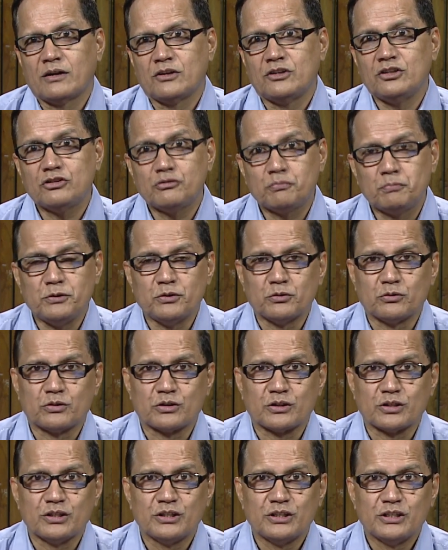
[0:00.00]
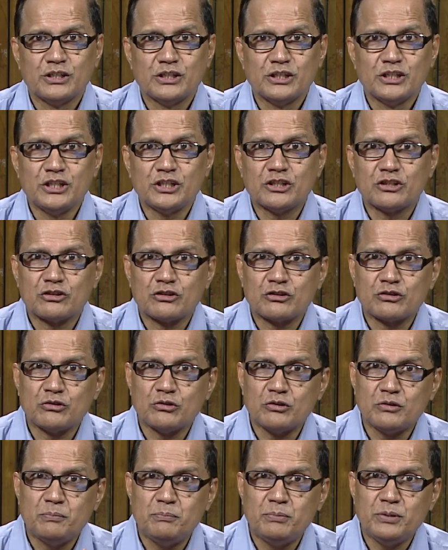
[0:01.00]
dispute, it
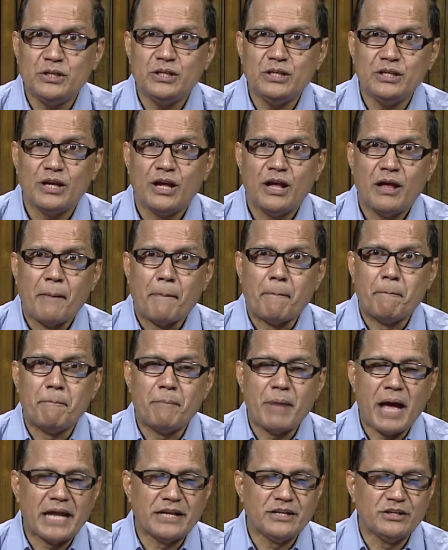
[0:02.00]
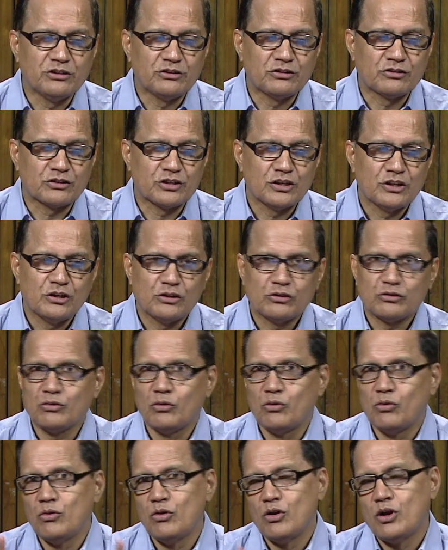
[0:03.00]
should be managed.
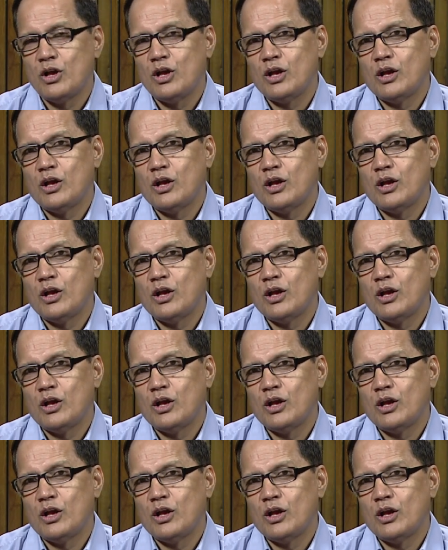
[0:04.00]
So,